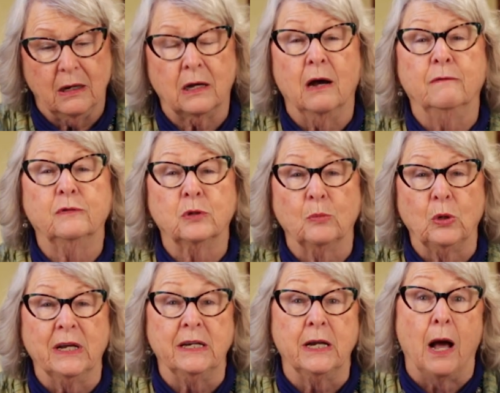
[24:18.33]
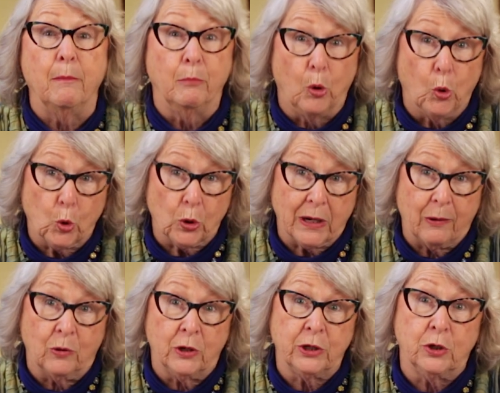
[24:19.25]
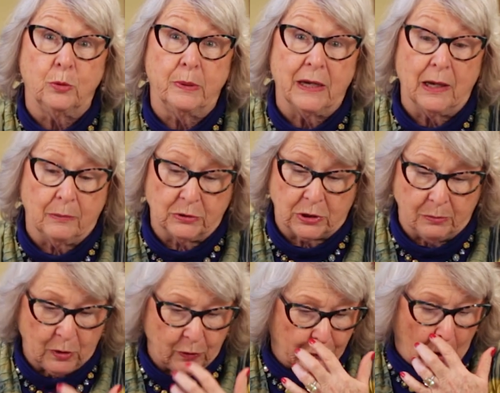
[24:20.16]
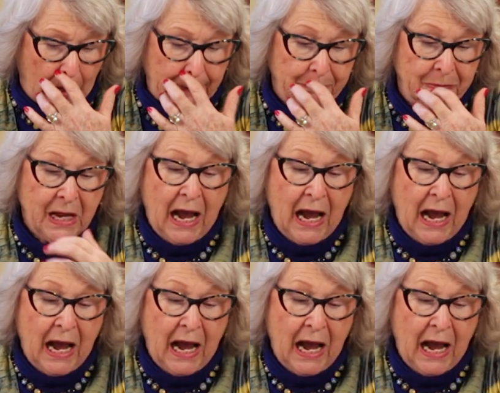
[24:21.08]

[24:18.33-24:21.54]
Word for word: comfortable and not bored. I want you to be able to move on.